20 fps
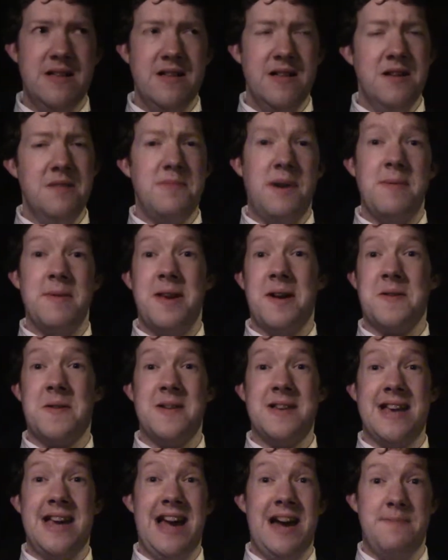probably not
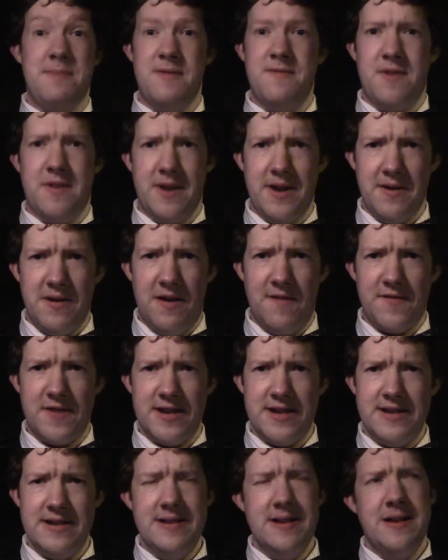going to happen very
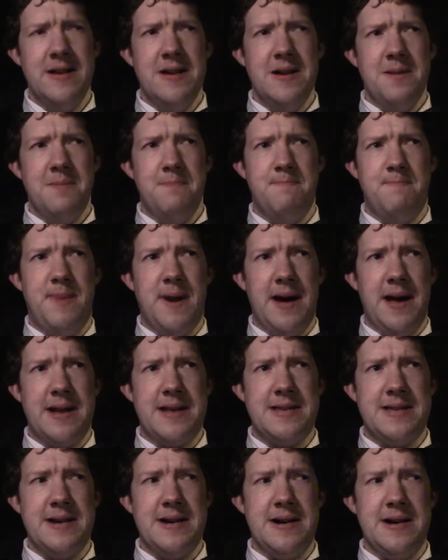often.
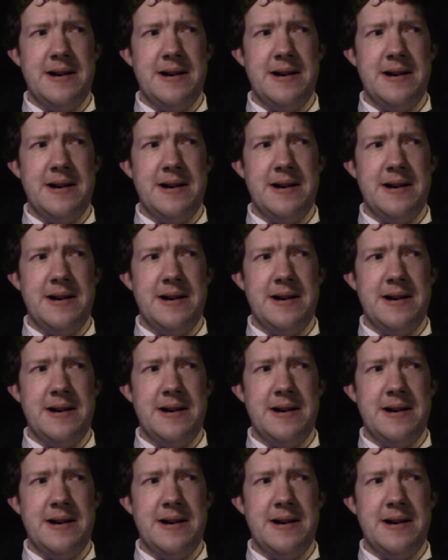But